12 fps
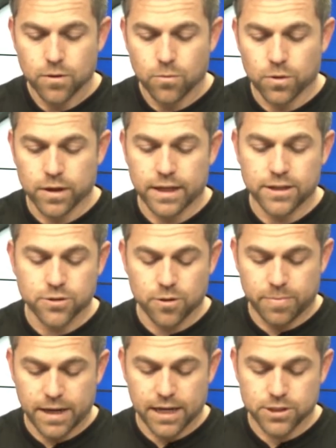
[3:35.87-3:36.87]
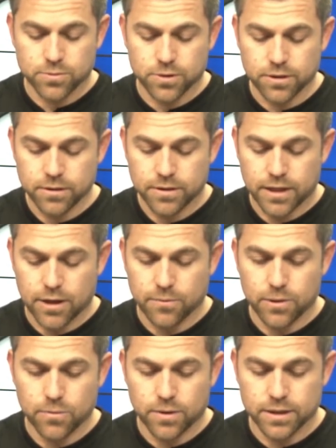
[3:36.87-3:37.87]
We're going to enter a password that
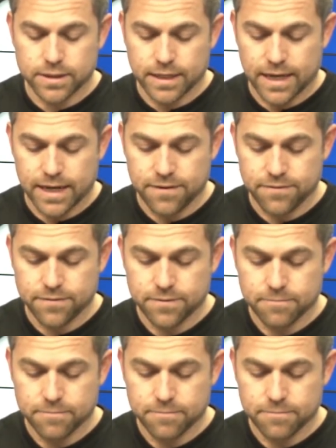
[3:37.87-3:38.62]
we want to have.